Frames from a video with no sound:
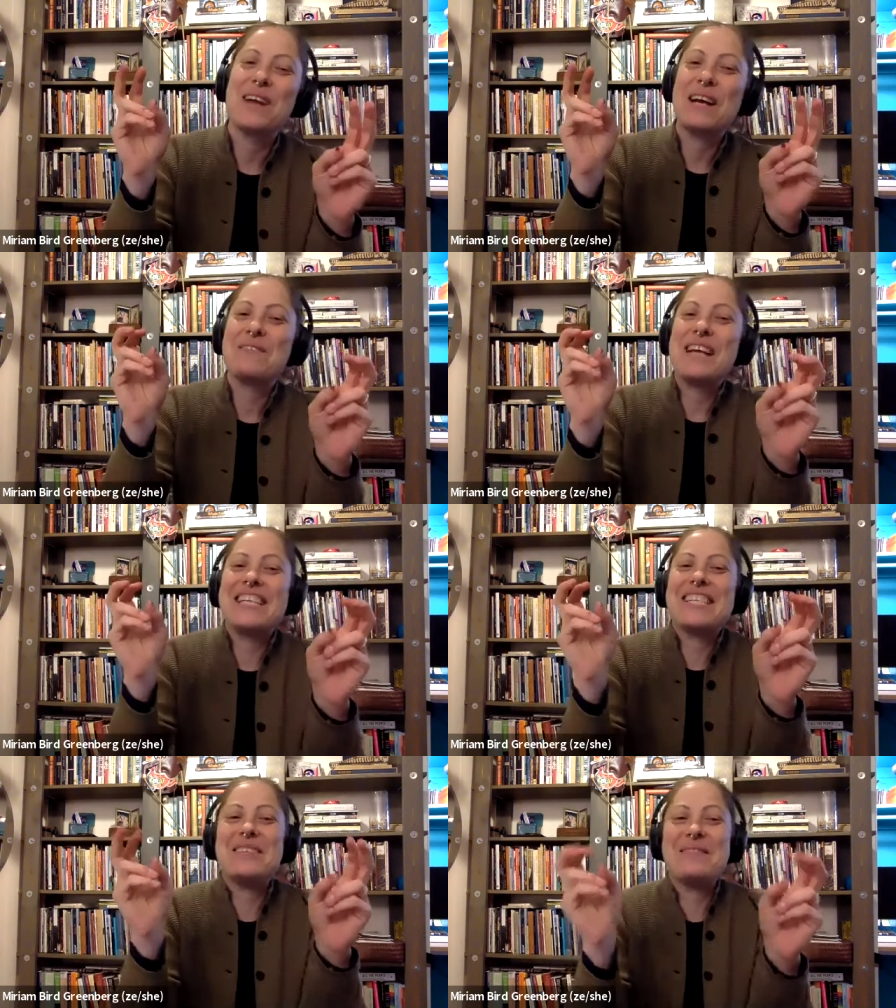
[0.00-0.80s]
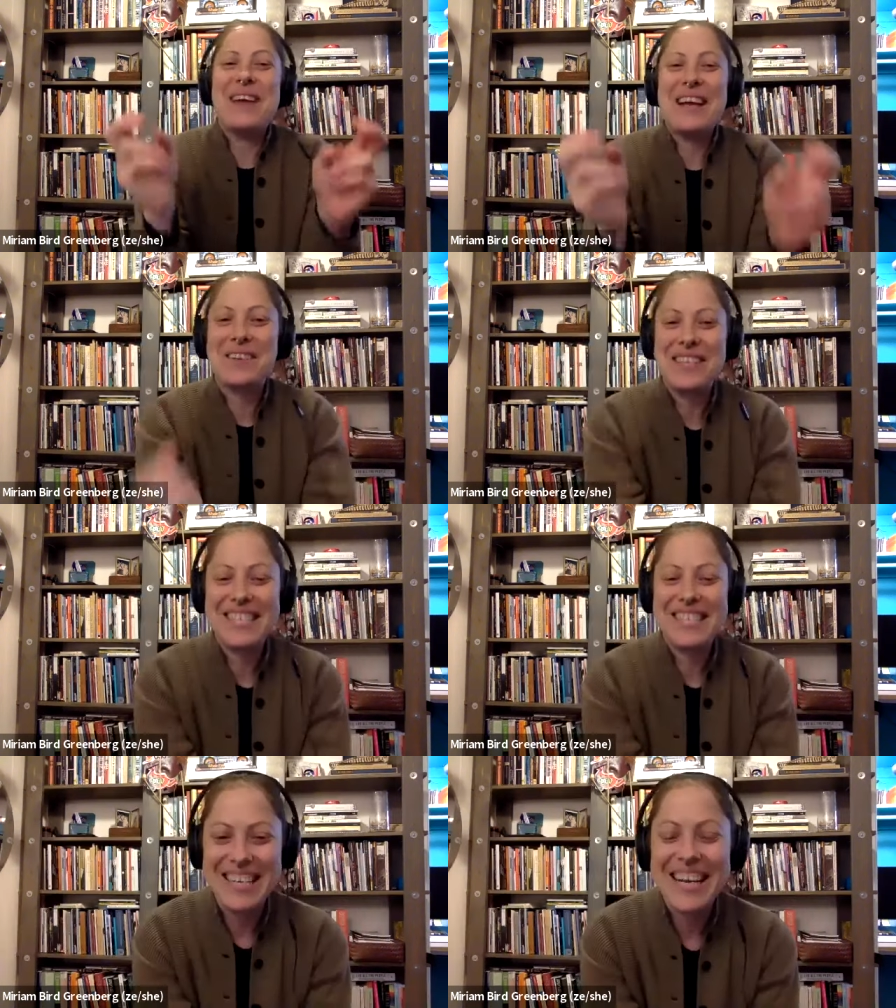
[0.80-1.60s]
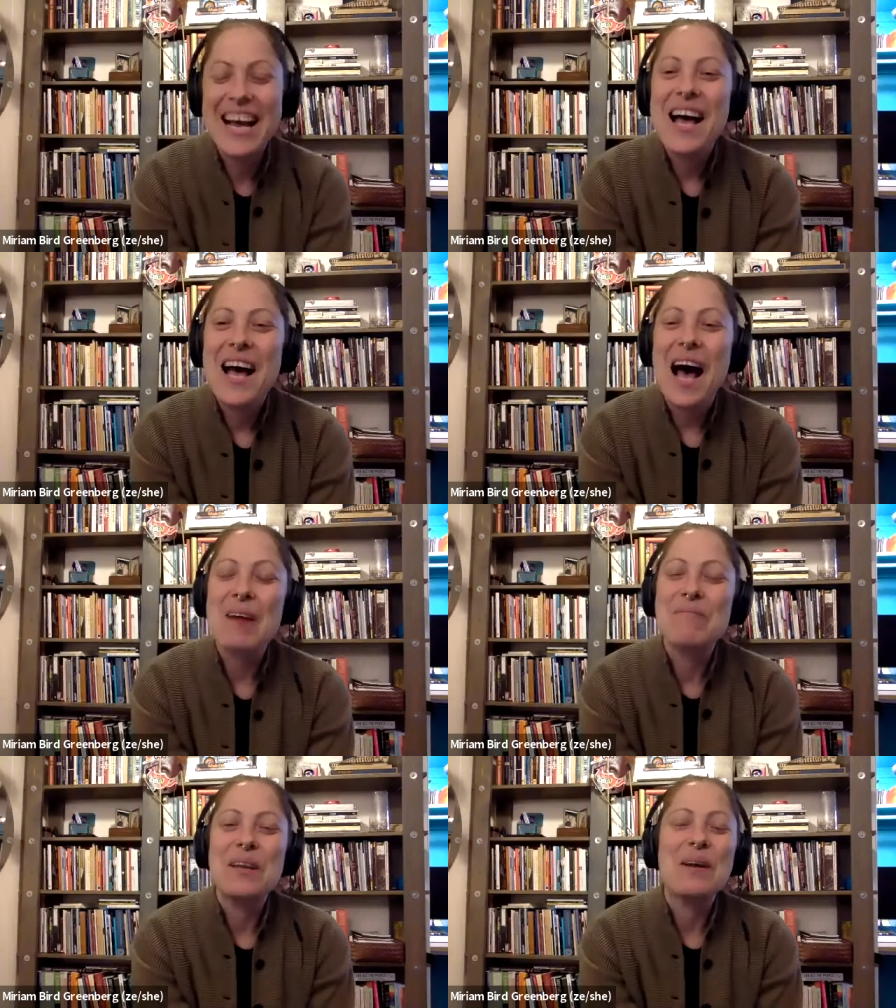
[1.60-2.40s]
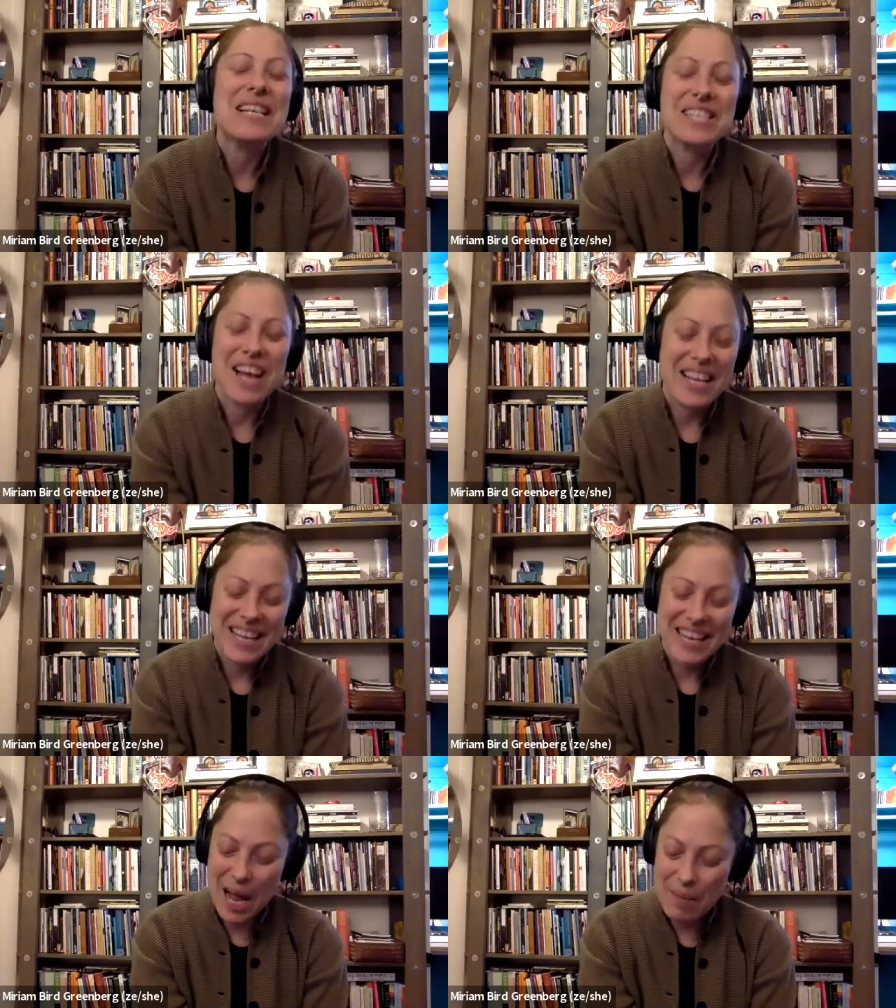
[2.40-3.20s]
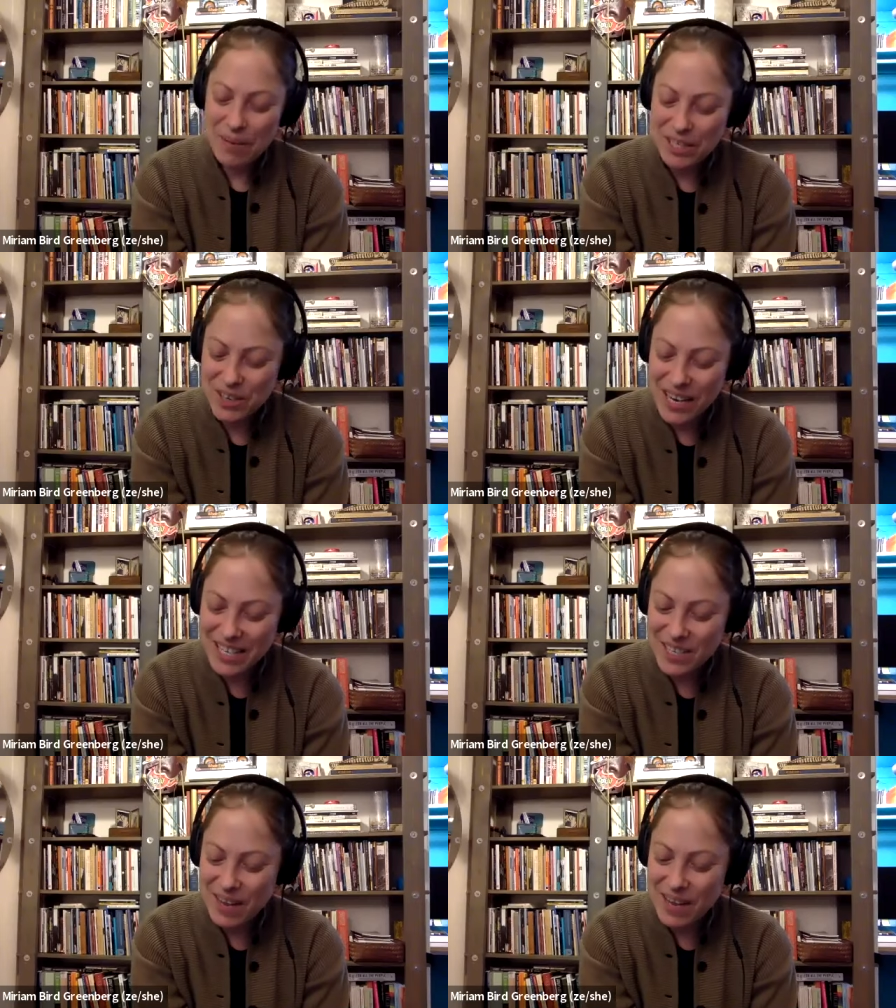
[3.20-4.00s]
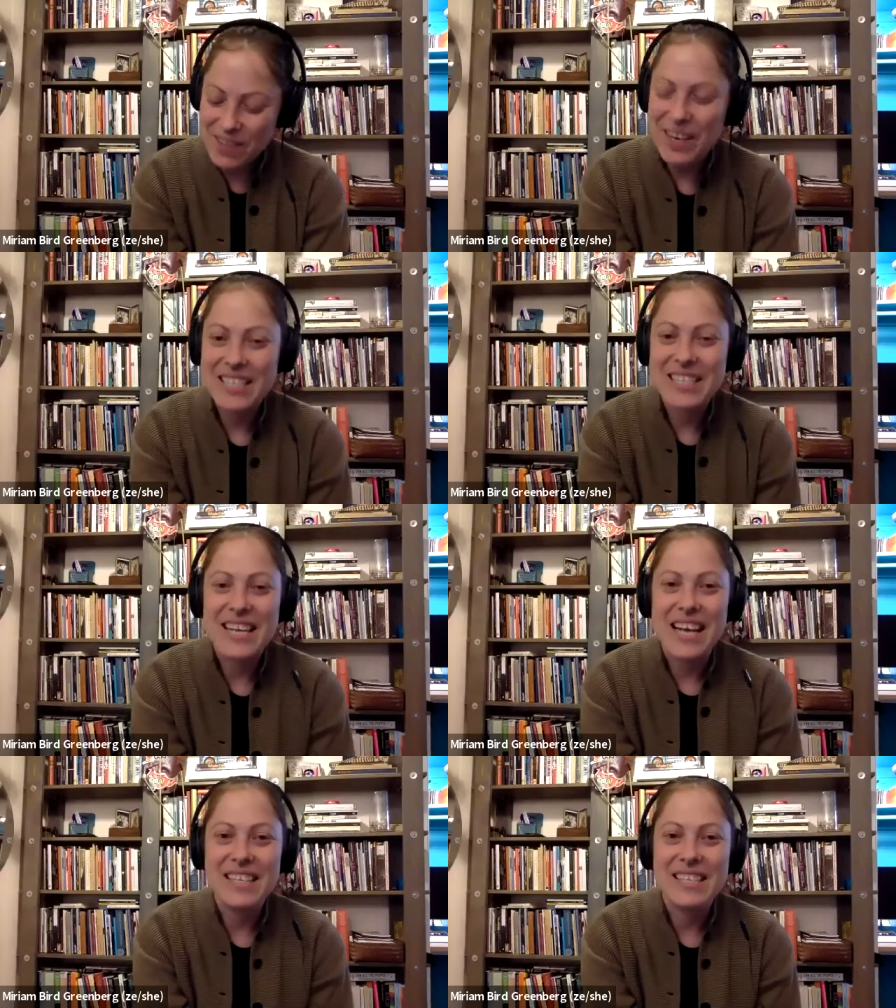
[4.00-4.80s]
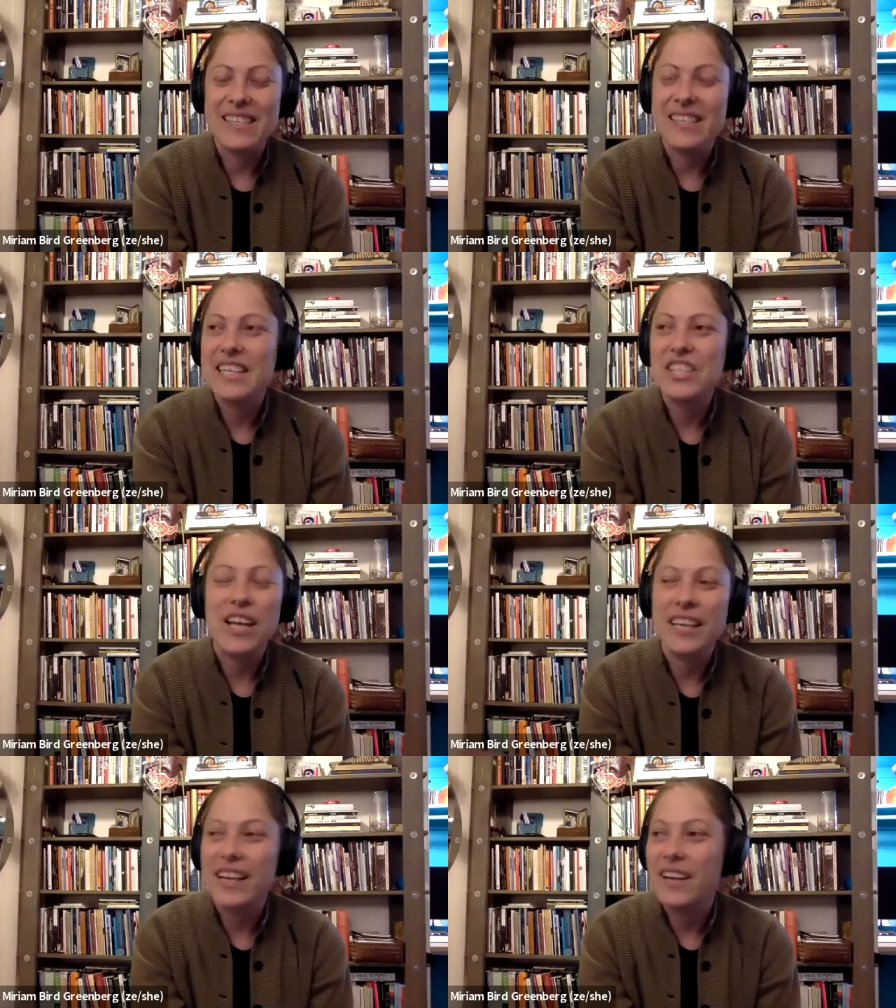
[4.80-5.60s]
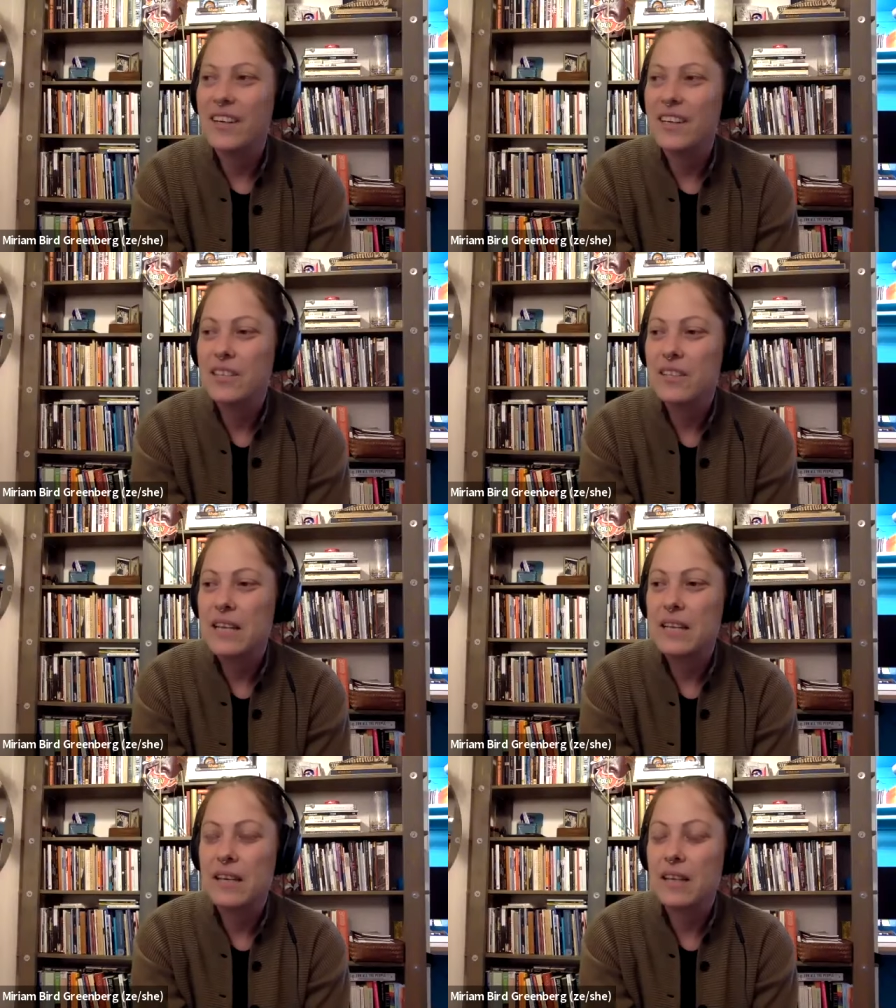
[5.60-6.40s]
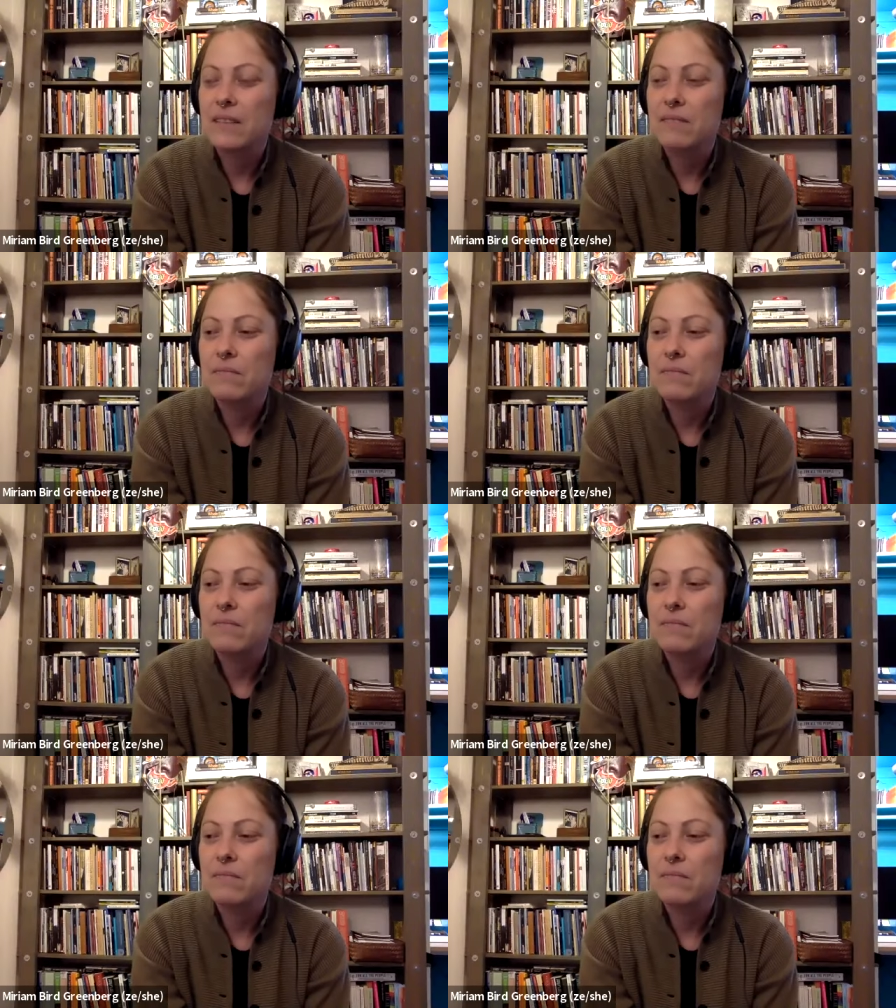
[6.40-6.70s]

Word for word: recreational vagrancy, um, you know, hitchhiking and hopping trains around the United States and hitchhiking in the